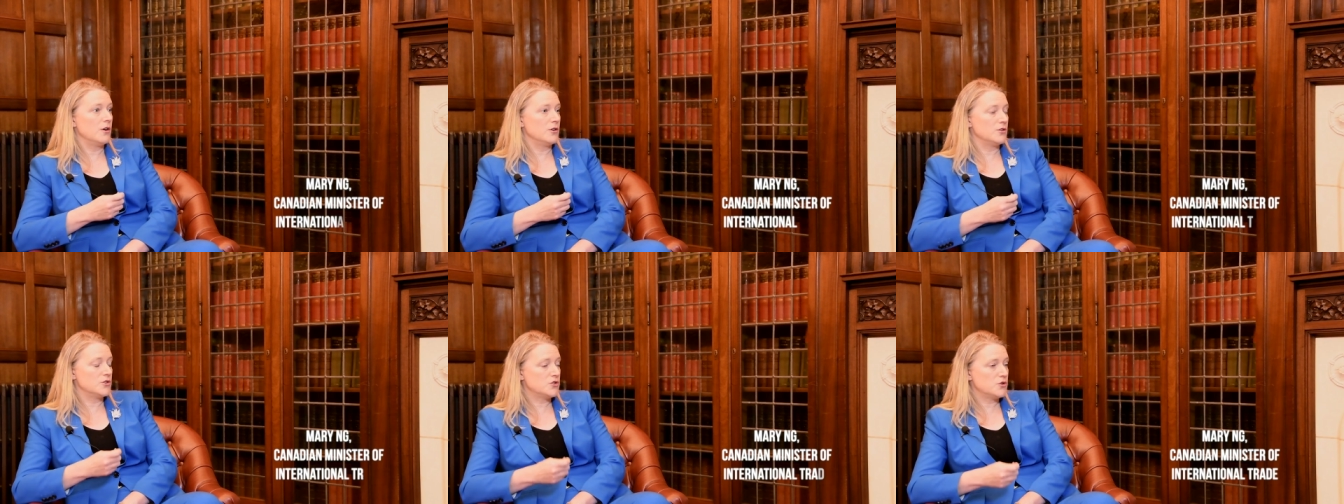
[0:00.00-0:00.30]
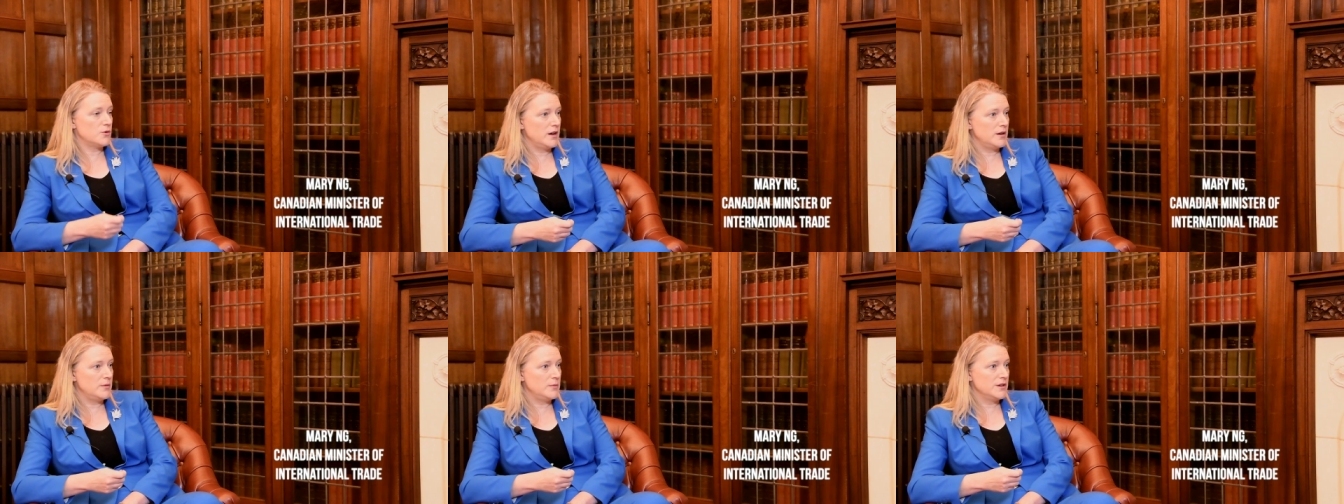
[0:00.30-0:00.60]
our
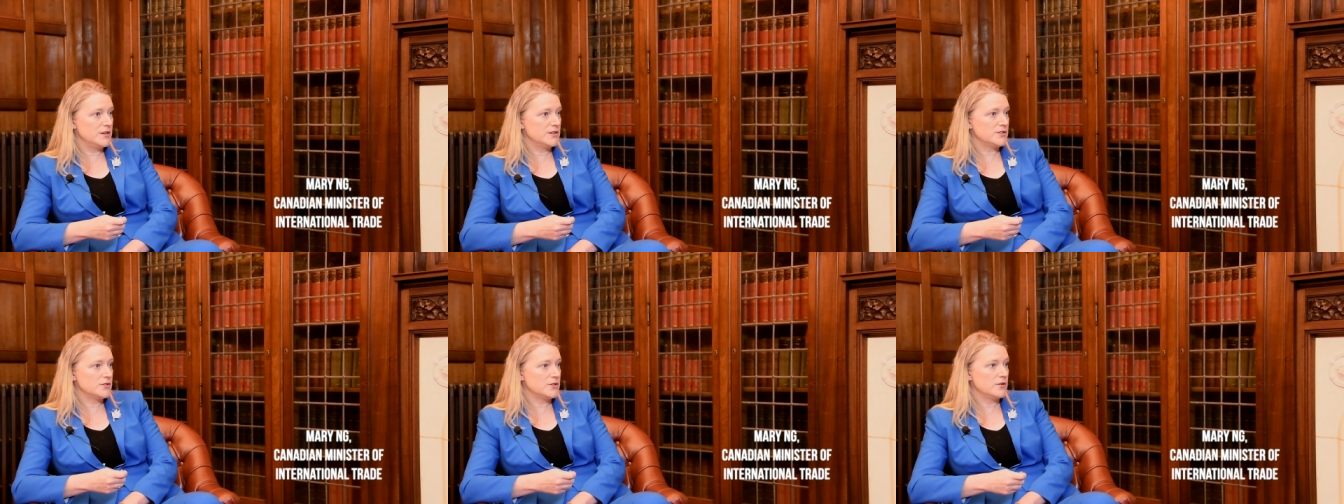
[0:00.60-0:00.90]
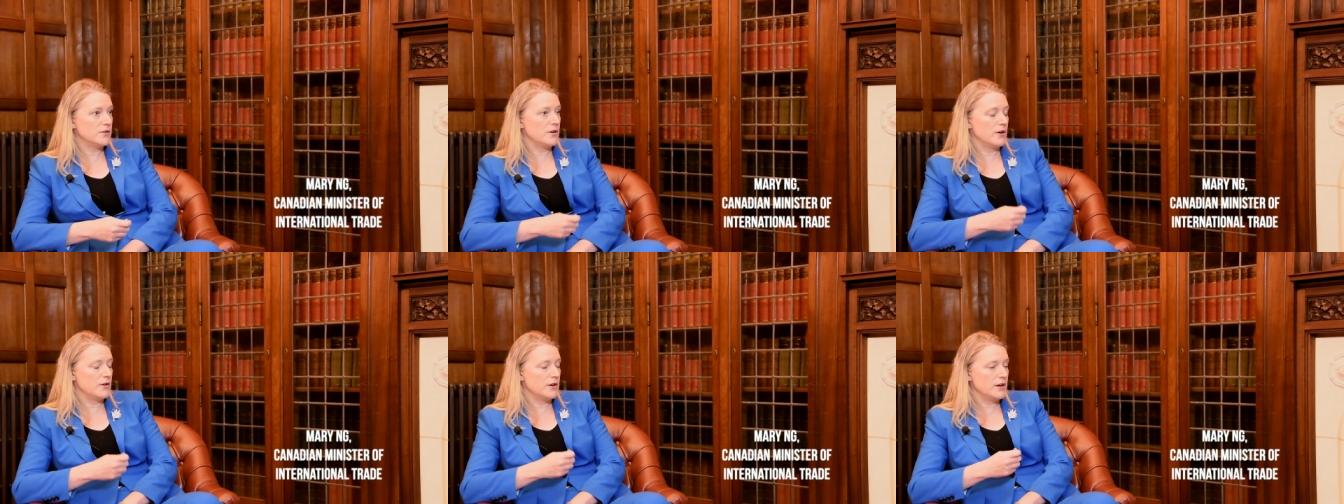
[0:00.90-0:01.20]
trade
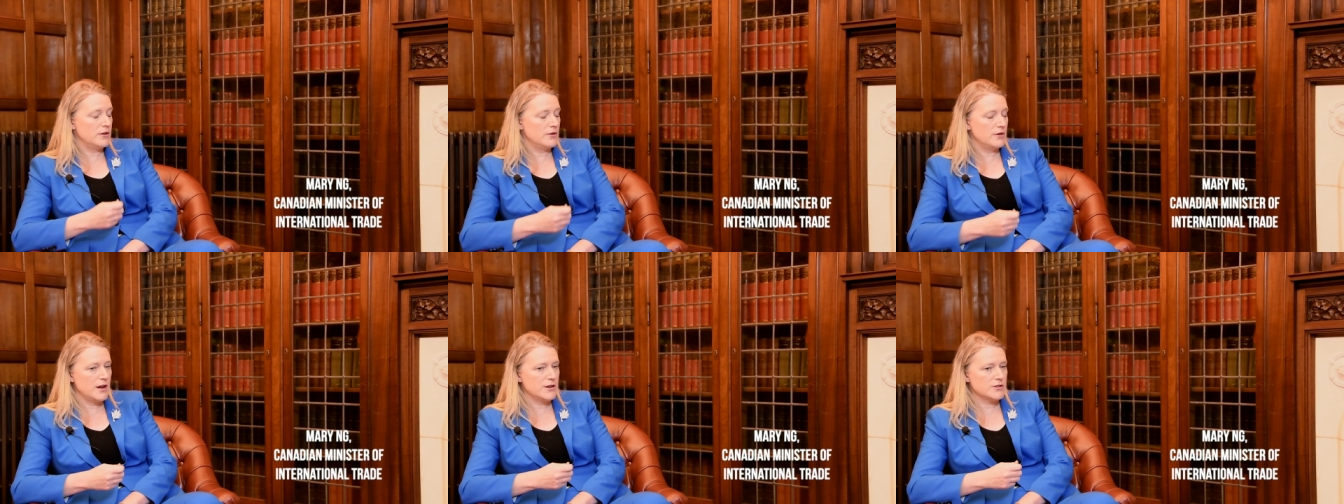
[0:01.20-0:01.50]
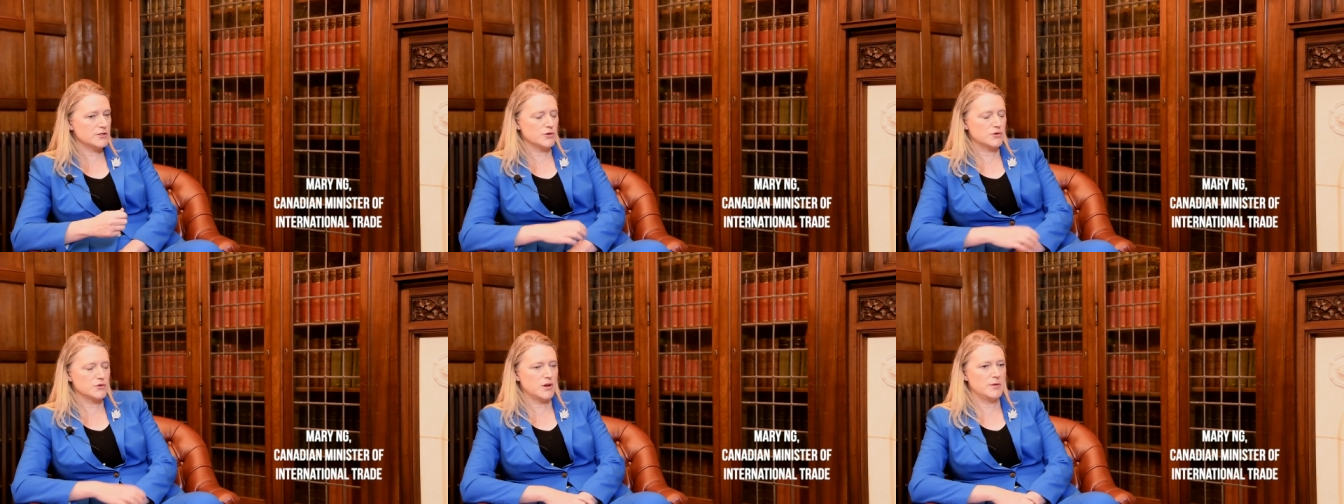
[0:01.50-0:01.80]
minister, our
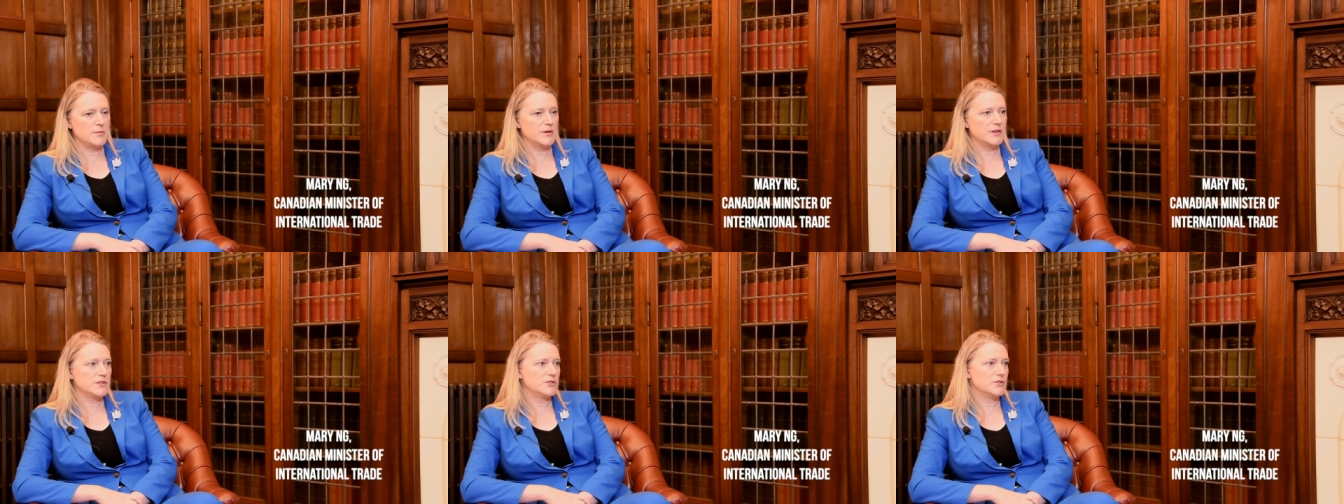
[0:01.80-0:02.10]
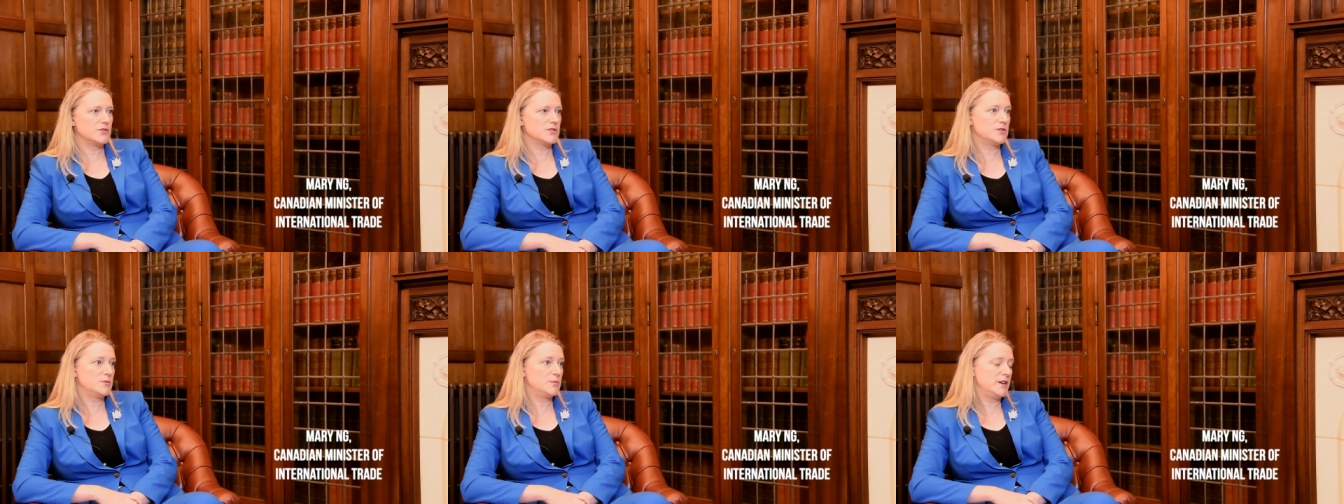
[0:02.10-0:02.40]
international trade
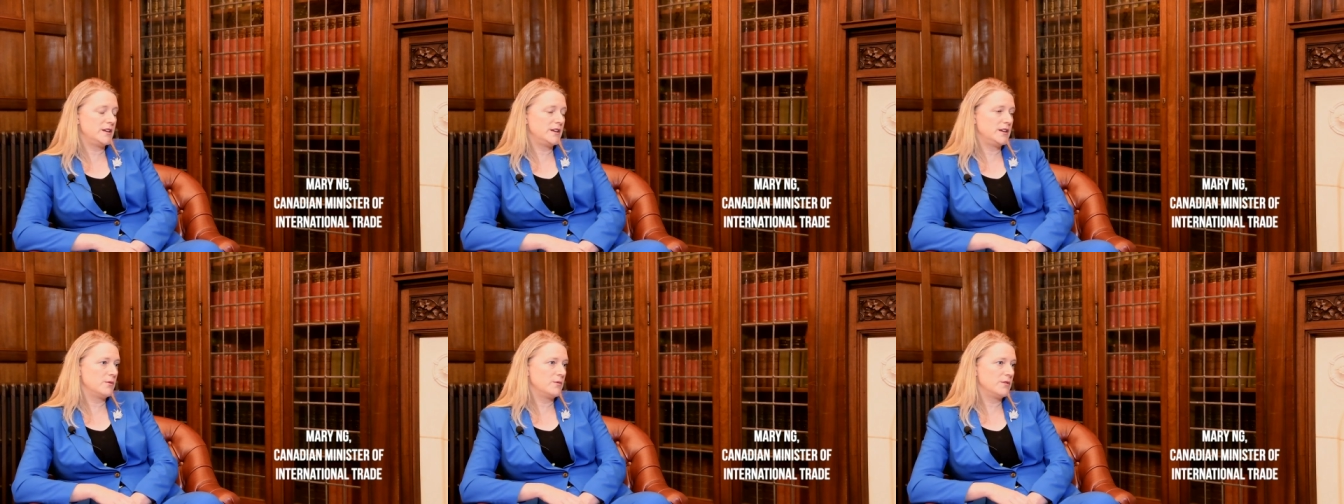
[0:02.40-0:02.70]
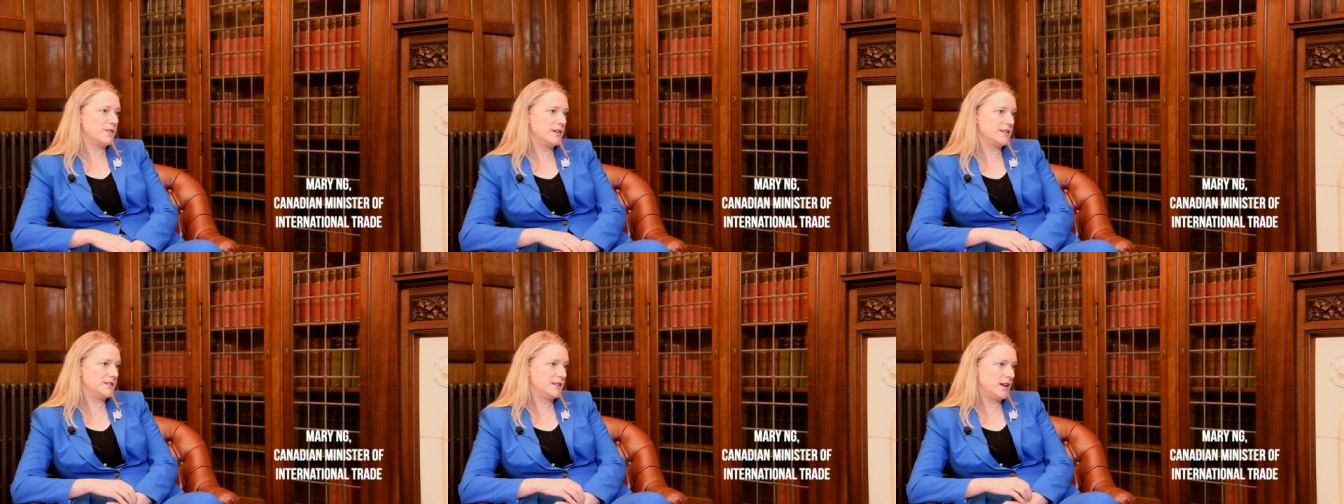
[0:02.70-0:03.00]
minister, speaking
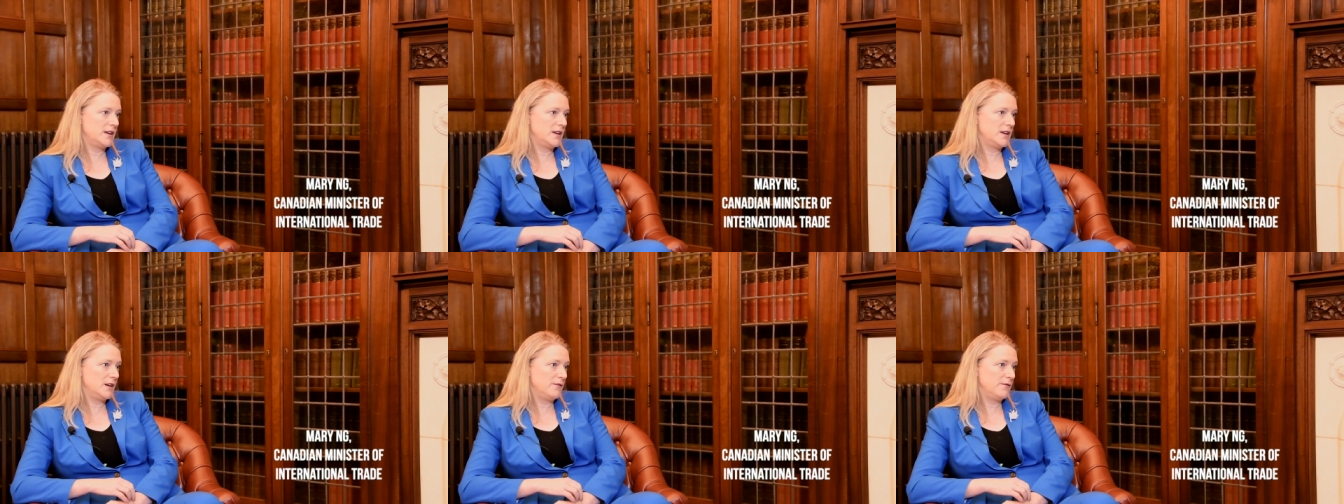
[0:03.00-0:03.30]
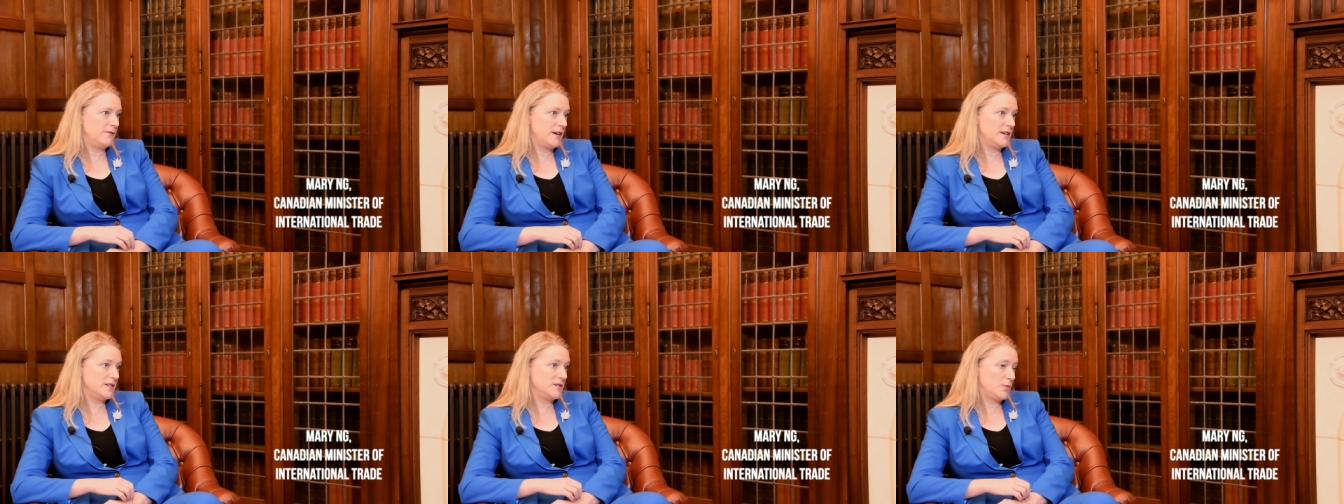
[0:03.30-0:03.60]
with
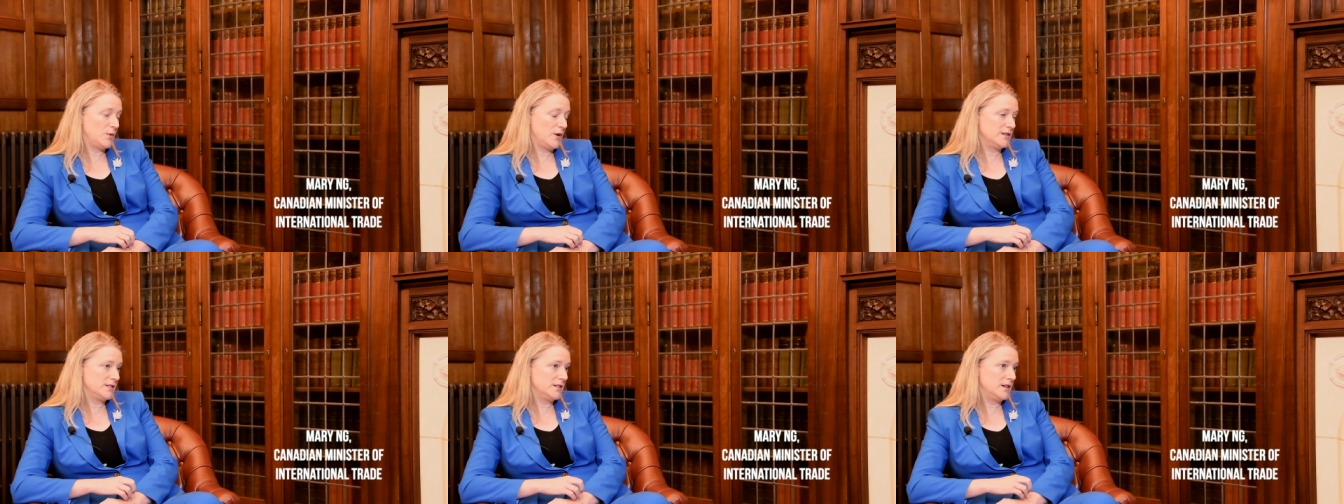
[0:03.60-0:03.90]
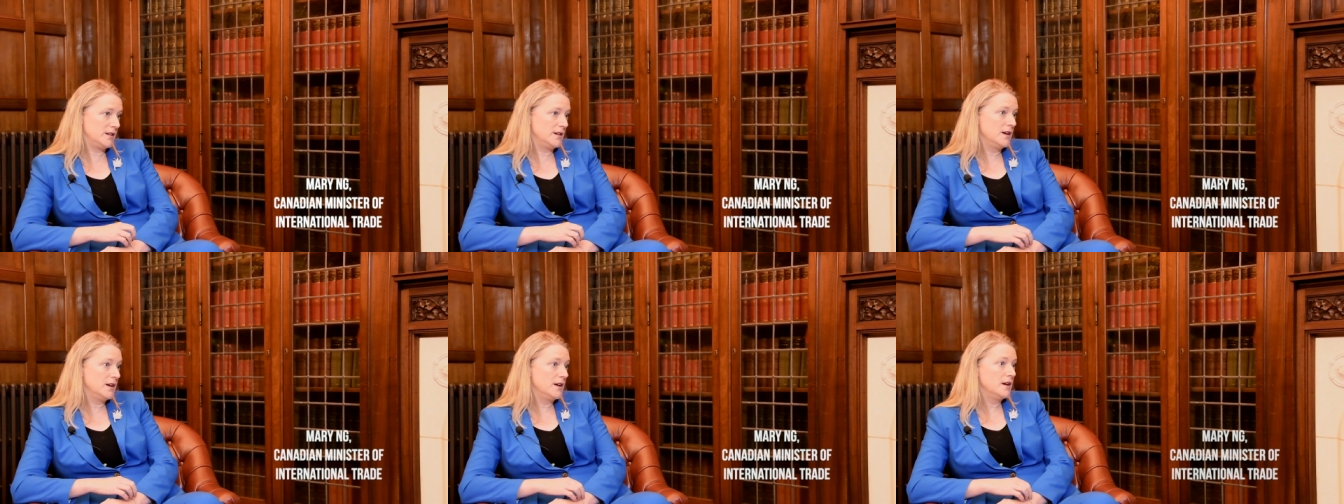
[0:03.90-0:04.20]
Executive Vice President